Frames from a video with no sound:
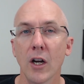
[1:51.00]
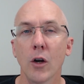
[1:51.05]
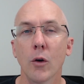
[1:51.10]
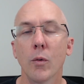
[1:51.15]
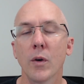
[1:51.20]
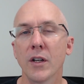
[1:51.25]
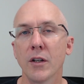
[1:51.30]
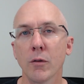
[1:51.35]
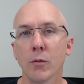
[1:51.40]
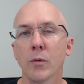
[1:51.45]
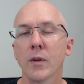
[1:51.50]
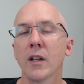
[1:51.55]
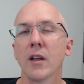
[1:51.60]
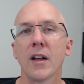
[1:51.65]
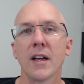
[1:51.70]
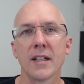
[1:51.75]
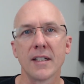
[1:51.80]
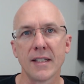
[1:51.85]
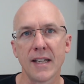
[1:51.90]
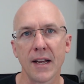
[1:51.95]
when you
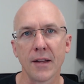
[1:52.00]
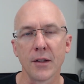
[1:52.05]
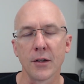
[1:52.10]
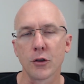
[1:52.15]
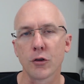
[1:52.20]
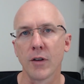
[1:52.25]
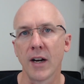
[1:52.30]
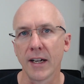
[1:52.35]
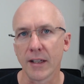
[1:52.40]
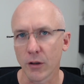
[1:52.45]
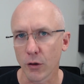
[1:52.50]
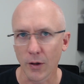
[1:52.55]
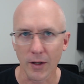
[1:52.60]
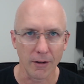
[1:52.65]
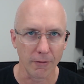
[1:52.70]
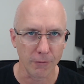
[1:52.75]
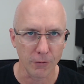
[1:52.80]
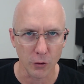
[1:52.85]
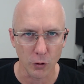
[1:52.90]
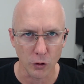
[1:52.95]
realize down the track that you had a
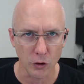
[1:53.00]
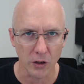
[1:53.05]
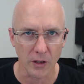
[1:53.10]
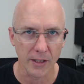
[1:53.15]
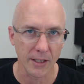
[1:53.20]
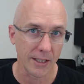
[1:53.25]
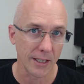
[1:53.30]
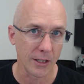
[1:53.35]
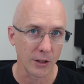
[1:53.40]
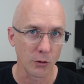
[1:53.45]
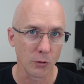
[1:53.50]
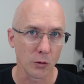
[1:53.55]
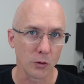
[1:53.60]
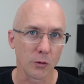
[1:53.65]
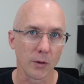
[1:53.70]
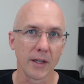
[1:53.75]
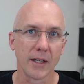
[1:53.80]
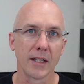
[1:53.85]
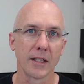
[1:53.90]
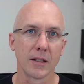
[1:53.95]
future leak in your
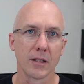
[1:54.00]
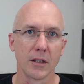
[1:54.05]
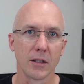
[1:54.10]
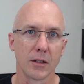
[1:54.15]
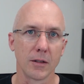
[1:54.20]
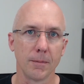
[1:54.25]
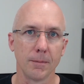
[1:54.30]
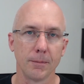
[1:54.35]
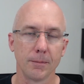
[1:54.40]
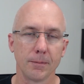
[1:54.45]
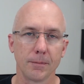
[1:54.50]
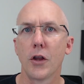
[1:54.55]
trading system.